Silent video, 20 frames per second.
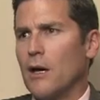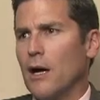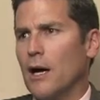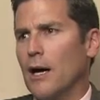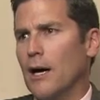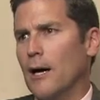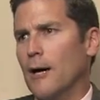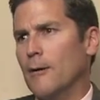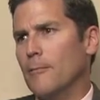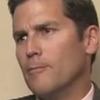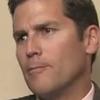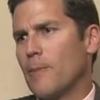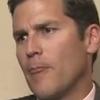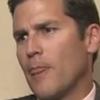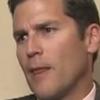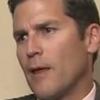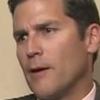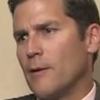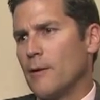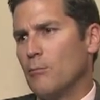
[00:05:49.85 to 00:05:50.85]

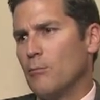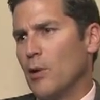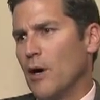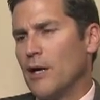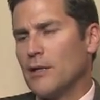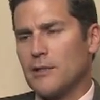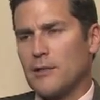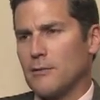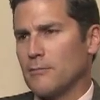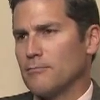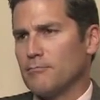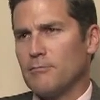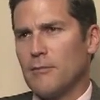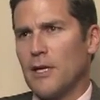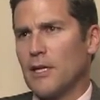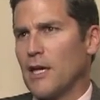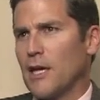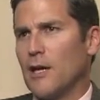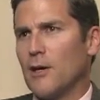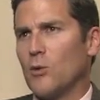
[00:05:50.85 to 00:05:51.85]
But
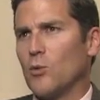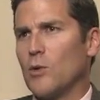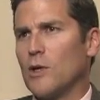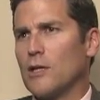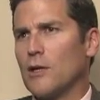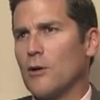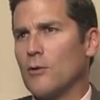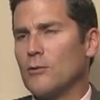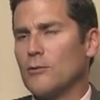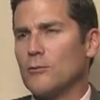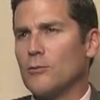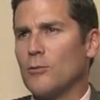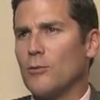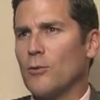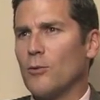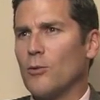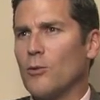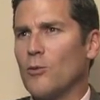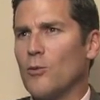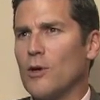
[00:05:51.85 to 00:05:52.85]
again,
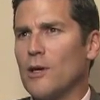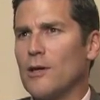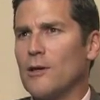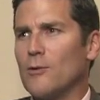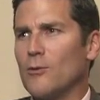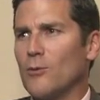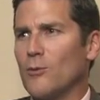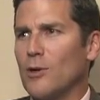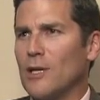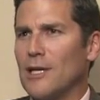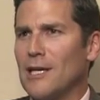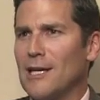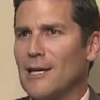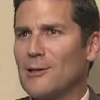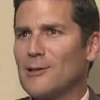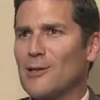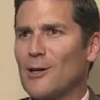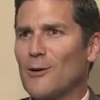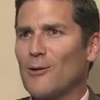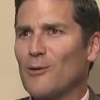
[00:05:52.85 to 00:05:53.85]
we
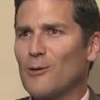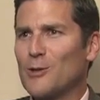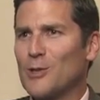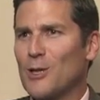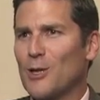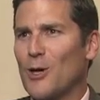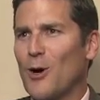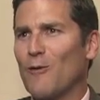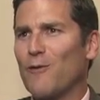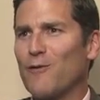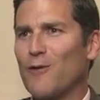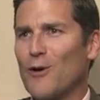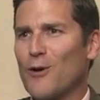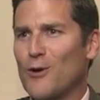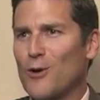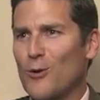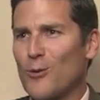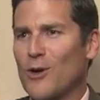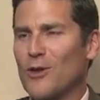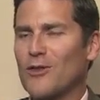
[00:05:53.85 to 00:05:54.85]
need to go
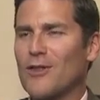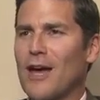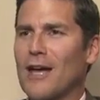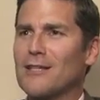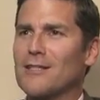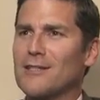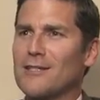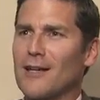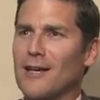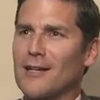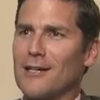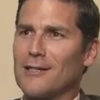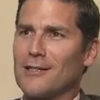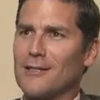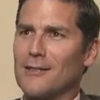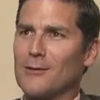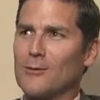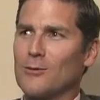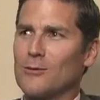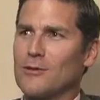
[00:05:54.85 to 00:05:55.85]
further with that study
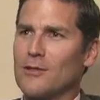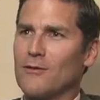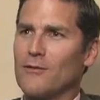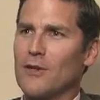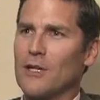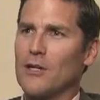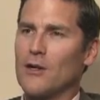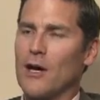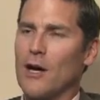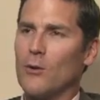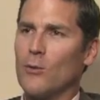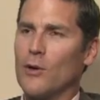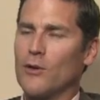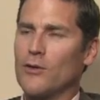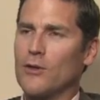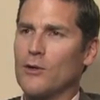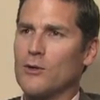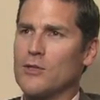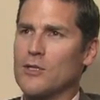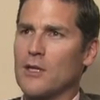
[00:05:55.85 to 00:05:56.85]
to figure out
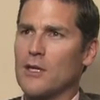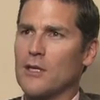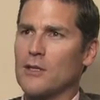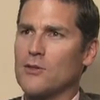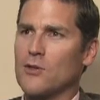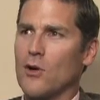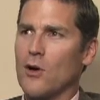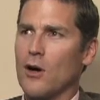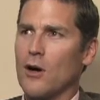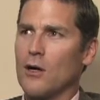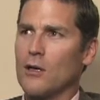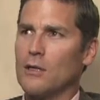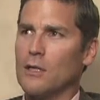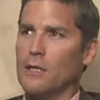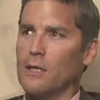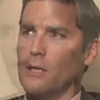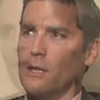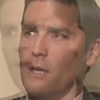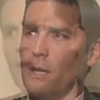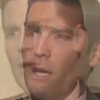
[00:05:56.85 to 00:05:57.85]
what those things are.
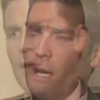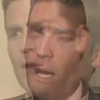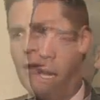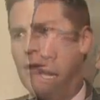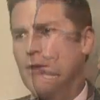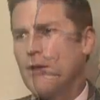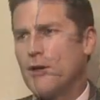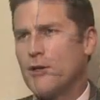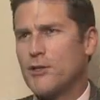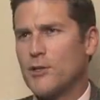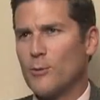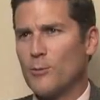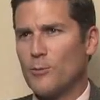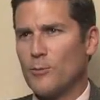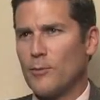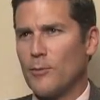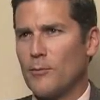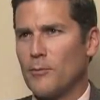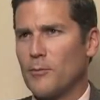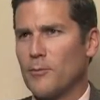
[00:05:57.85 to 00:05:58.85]
There are
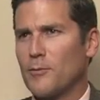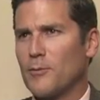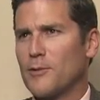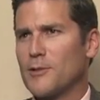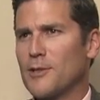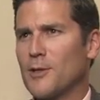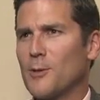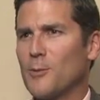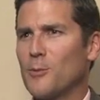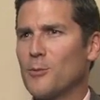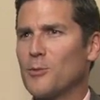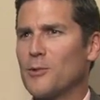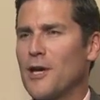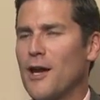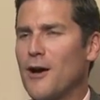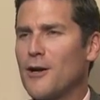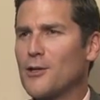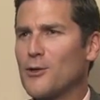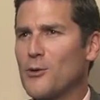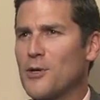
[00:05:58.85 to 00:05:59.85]
some
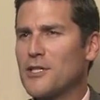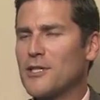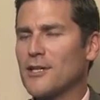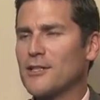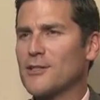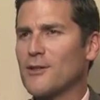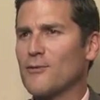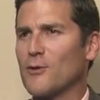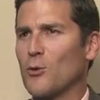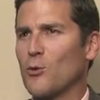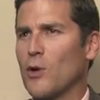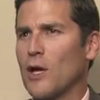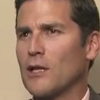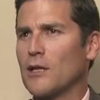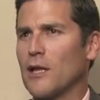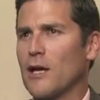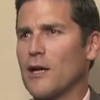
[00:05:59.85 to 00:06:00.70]
characteristics of the red